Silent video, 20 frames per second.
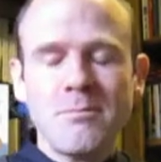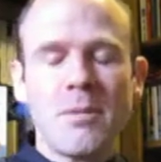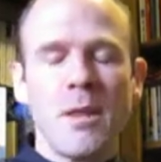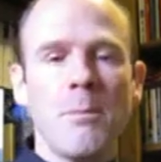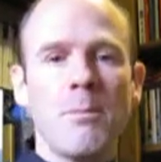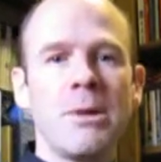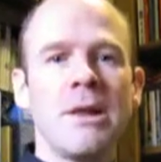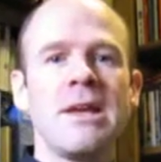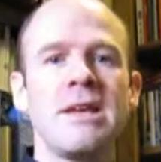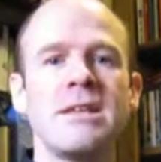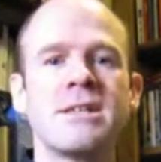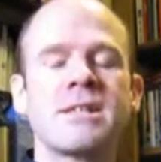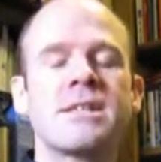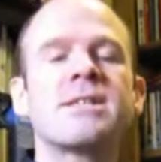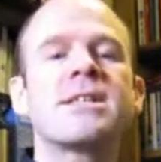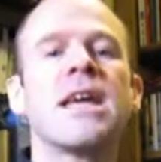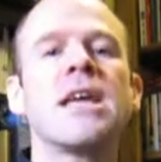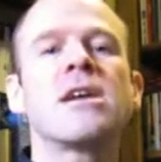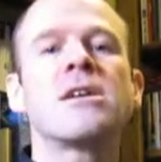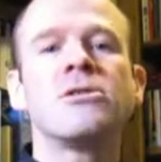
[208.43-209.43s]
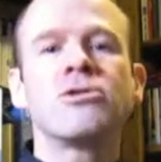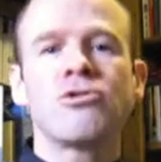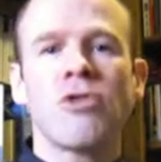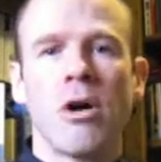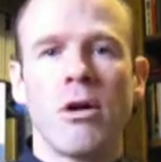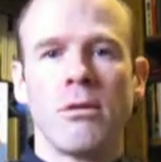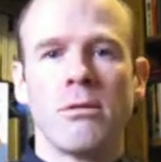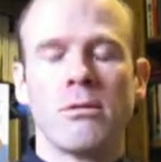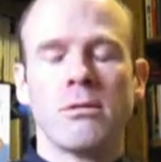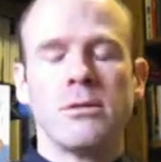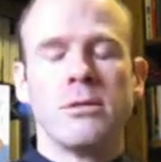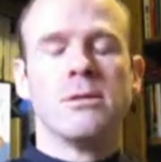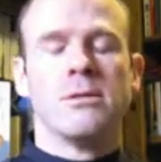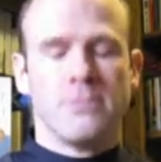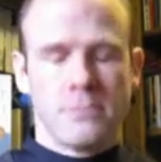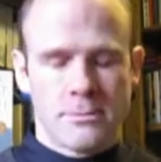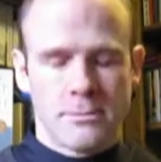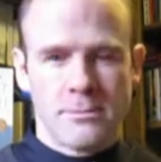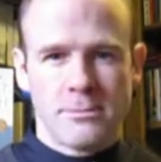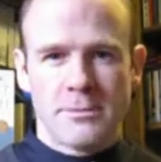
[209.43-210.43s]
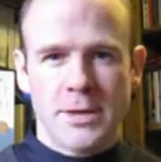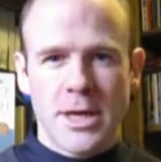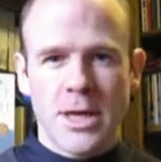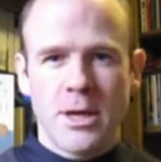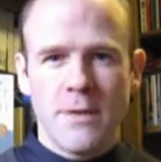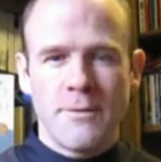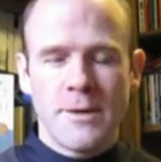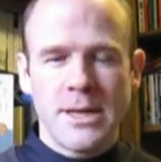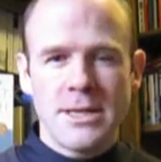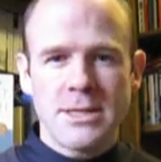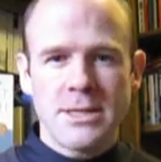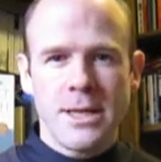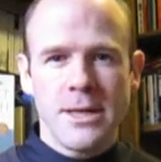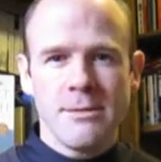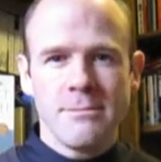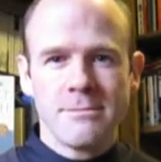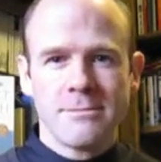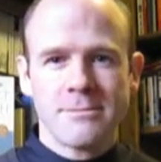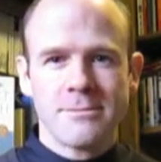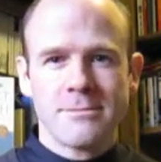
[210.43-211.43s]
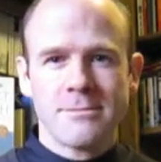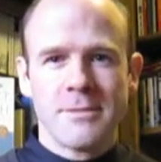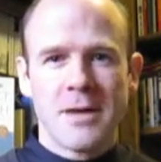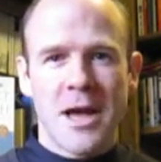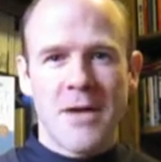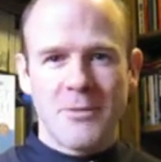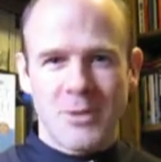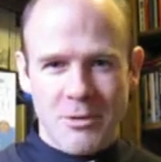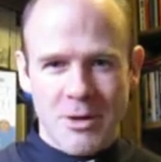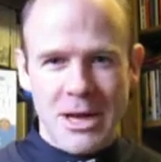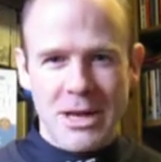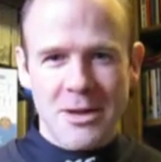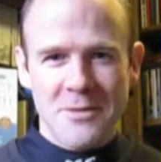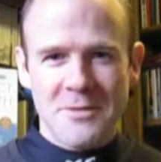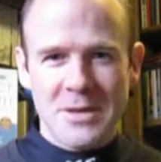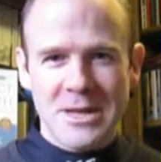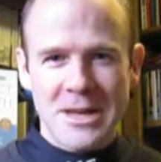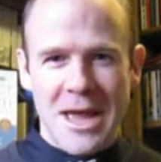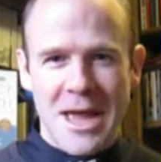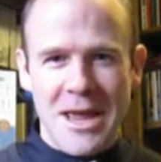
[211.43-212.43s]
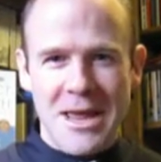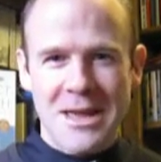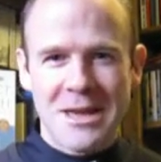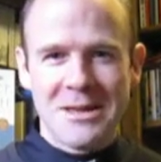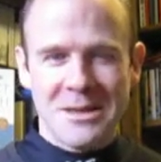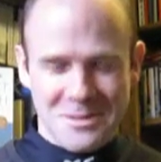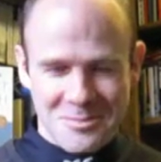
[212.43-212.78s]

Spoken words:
Please take control. Thank you for listening. Have a great loving day.